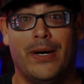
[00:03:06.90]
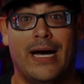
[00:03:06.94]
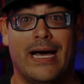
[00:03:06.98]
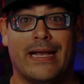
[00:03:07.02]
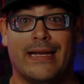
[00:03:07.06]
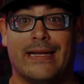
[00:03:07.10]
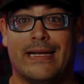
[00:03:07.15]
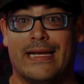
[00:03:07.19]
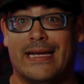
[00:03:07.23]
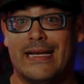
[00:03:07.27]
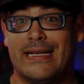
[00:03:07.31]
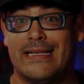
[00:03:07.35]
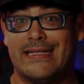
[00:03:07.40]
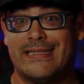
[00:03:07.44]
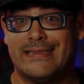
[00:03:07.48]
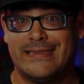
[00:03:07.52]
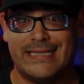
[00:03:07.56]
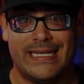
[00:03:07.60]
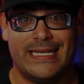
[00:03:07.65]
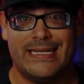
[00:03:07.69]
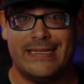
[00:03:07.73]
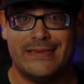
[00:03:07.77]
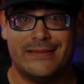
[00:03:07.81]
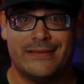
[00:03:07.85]
But a
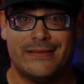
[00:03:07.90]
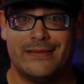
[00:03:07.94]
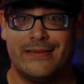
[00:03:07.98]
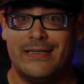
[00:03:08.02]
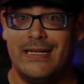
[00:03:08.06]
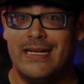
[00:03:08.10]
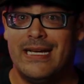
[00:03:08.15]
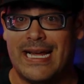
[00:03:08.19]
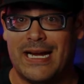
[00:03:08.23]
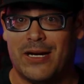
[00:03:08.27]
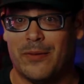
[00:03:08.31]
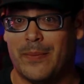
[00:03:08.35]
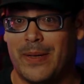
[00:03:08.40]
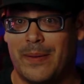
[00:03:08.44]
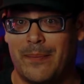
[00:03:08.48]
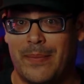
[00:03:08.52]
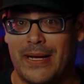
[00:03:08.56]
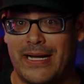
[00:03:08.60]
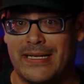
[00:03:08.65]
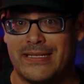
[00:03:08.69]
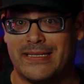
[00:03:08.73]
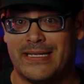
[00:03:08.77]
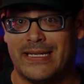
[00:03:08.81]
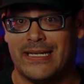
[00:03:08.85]
single airman
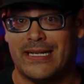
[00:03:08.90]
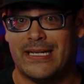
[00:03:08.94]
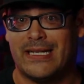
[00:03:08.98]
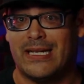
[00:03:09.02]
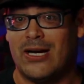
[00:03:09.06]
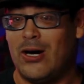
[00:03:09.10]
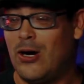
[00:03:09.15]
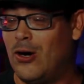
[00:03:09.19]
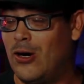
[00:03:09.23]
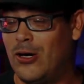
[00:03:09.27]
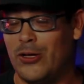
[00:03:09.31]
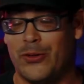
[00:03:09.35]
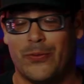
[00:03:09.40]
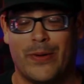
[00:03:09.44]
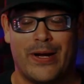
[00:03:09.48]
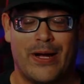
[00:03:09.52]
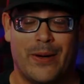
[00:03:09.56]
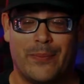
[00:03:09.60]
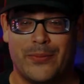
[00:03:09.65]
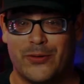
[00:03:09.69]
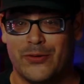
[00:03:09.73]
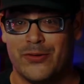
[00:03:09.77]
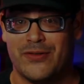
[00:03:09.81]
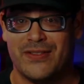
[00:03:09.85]
basic all the way
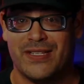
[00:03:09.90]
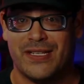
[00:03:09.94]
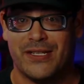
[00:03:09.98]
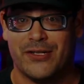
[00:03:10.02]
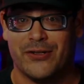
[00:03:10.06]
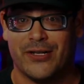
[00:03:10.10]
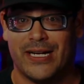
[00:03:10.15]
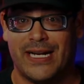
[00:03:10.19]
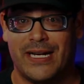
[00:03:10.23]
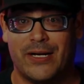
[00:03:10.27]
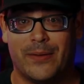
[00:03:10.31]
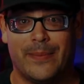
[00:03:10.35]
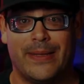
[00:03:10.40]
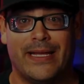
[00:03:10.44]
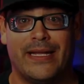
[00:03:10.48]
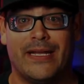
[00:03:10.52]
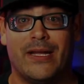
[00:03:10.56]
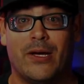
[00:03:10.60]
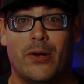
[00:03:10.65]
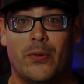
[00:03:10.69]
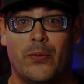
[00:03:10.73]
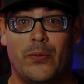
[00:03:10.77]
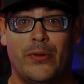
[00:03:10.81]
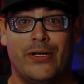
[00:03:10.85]
up to senior airman
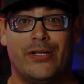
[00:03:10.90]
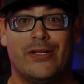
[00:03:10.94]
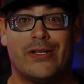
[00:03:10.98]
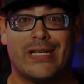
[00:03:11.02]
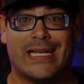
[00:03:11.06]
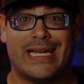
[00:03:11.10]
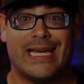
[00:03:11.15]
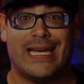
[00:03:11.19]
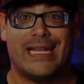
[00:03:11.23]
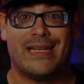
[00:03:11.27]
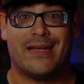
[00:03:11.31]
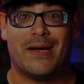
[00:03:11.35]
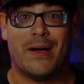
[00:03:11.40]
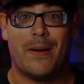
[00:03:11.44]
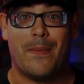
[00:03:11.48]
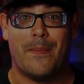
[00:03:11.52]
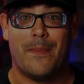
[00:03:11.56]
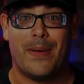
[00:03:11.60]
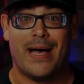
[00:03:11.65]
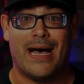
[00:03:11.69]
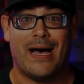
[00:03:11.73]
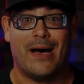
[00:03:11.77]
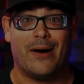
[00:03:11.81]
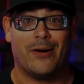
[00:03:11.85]
will get
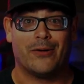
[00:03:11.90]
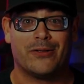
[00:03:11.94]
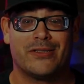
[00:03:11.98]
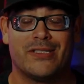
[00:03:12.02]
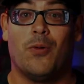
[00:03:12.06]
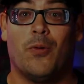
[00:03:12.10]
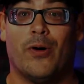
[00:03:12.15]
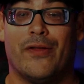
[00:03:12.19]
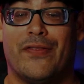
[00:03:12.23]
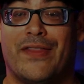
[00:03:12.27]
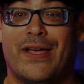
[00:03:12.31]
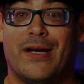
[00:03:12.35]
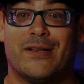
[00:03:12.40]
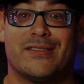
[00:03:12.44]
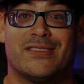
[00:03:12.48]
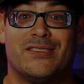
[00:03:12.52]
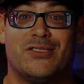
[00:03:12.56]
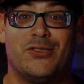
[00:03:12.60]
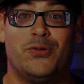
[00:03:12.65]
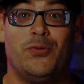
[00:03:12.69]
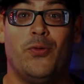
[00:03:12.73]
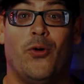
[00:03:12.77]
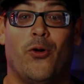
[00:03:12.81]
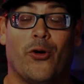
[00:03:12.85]
about
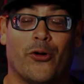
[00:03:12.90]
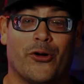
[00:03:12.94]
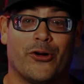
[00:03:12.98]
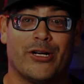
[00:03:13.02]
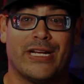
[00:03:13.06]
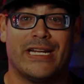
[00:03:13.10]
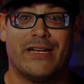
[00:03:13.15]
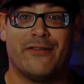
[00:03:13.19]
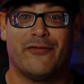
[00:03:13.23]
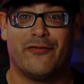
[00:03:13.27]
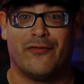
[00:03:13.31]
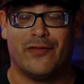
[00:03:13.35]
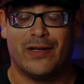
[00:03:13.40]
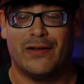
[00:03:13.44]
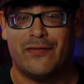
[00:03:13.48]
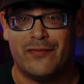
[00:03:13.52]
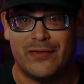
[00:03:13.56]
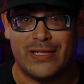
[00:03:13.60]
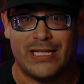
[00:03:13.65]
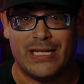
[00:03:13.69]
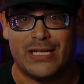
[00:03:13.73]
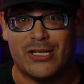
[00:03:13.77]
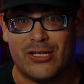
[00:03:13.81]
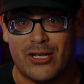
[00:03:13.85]

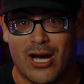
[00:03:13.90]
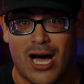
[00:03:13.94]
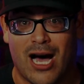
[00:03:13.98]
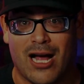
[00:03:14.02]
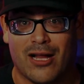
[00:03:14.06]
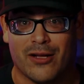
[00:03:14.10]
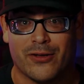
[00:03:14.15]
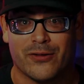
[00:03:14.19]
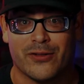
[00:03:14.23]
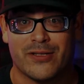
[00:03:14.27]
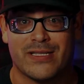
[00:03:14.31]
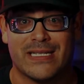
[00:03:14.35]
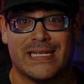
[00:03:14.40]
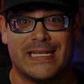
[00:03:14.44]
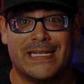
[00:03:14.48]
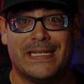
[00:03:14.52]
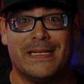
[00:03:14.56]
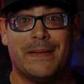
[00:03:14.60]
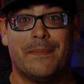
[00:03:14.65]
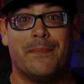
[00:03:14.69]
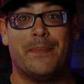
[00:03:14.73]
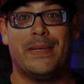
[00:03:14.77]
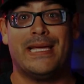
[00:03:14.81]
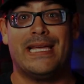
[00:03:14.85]
$1,215
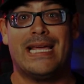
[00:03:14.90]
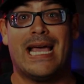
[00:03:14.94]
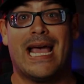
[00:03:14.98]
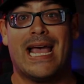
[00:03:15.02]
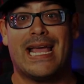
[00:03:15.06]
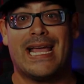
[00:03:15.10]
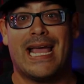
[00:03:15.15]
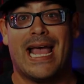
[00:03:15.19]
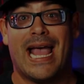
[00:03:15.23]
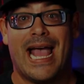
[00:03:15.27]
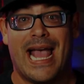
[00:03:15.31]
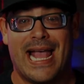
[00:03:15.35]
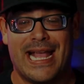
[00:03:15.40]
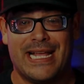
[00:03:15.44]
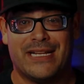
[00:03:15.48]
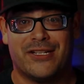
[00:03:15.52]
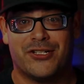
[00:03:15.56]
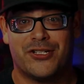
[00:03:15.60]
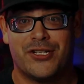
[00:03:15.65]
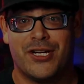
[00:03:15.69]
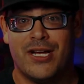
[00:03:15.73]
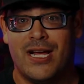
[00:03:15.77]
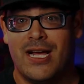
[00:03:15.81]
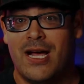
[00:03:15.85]
in
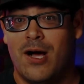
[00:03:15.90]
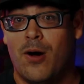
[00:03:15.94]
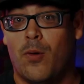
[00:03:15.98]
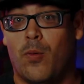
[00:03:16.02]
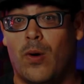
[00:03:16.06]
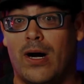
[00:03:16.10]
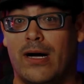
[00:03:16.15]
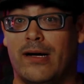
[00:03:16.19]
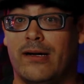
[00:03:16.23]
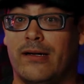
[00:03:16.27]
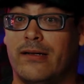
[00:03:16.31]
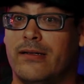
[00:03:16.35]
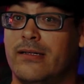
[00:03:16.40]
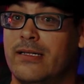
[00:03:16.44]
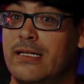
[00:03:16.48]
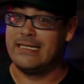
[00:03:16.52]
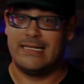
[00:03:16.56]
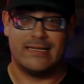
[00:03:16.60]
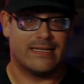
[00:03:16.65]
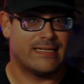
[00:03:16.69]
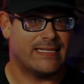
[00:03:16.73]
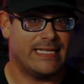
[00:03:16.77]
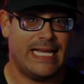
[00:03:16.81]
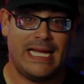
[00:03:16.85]
BAH, while
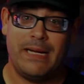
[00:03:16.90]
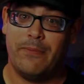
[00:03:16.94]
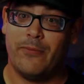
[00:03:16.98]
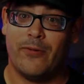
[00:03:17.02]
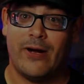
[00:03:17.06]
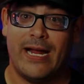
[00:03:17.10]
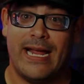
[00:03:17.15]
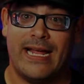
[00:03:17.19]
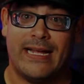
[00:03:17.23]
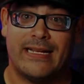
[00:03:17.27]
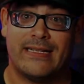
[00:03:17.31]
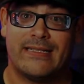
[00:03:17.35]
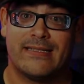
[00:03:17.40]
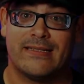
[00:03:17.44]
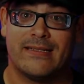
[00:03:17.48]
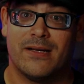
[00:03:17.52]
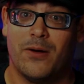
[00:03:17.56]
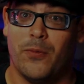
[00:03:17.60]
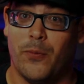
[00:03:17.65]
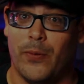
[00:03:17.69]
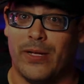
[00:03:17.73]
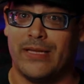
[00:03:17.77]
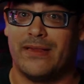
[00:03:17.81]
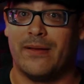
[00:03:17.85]
the same ranks
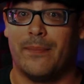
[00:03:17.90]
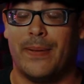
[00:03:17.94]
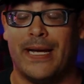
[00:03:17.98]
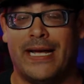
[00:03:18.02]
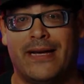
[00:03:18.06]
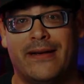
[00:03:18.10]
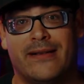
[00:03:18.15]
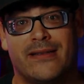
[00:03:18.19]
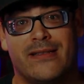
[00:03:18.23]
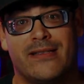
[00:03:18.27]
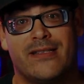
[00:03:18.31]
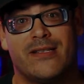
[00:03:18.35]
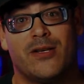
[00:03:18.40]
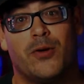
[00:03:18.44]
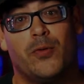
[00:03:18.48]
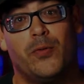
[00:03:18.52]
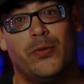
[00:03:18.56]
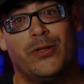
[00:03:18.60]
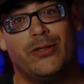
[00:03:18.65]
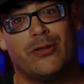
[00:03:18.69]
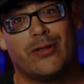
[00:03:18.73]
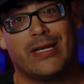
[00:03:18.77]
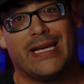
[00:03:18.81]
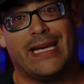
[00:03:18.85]
with dependents
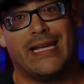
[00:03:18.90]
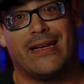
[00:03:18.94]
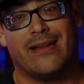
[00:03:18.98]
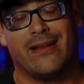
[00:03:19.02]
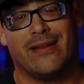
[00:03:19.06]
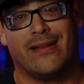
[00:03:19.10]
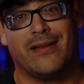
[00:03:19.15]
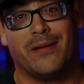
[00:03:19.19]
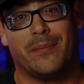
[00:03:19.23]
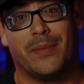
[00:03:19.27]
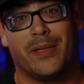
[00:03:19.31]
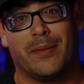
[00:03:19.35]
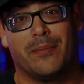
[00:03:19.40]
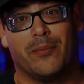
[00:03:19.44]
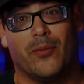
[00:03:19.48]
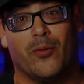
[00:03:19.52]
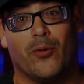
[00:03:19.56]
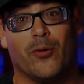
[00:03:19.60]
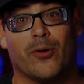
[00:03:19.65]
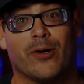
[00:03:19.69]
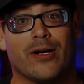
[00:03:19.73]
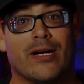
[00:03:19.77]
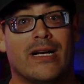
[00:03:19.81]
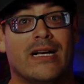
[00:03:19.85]
will get a little bit
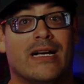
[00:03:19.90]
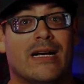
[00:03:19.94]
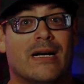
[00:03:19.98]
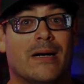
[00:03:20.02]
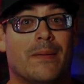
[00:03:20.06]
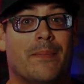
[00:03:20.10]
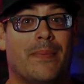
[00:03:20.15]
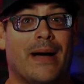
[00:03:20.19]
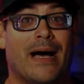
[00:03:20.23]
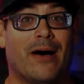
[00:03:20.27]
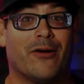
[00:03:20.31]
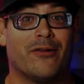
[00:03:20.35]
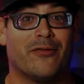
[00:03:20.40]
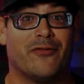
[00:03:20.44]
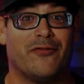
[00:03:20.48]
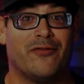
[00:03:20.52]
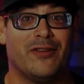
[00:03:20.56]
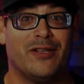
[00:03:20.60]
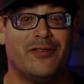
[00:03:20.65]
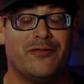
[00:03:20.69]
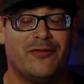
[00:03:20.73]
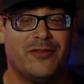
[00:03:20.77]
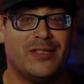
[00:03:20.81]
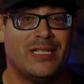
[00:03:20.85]
more, about
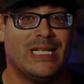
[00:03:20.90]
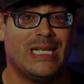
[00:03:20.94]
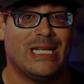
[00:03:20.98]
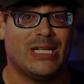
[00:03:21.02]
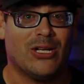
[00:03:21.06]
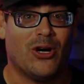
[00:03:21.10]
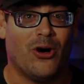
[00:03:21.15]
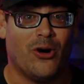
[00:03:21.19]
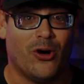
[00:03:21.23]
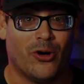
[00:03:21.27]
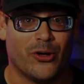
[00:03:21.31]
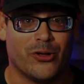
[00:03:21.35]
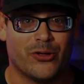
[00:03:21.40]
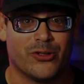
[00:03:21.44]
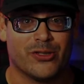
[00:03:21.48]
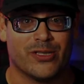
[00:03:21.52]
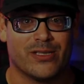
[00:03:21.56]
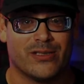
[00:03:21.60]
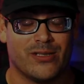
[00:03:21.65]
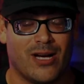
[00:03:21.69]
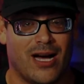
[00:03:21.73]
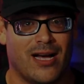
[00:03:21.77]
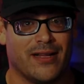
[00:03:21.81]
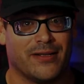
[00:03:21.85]

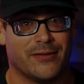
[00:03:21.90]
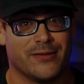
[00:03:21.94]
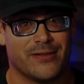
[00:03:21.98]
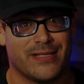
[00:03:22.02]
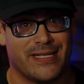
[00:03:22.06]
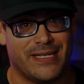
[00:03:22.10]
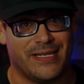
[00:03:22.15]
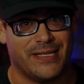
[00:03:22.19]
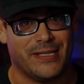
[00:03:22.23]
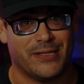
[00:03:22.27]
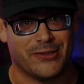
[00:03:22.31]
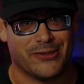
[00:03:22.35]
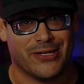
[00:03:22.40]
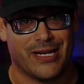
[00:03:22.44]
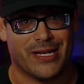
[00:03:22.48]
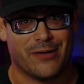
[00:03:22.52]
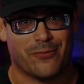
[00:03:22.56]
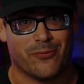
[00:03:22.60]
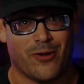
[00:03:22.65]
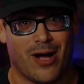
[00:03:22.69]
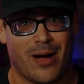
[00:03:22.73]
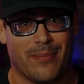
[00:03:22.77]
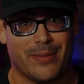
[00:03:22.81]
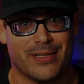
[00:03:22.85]
$1,500 here at
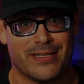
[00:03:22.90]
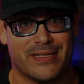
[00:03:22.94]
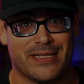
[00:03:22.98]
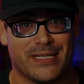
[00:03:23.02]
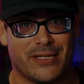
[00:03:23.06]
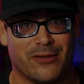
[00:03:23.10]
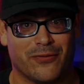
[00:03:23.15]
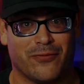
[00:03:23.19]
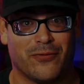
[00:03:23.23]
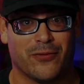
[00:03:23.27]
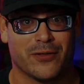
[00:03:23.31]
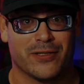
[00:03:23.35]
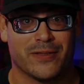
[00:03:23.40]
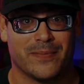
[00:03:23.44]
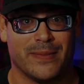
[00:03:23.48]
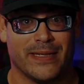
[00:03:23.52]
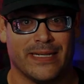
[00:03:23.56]
Robins Air Force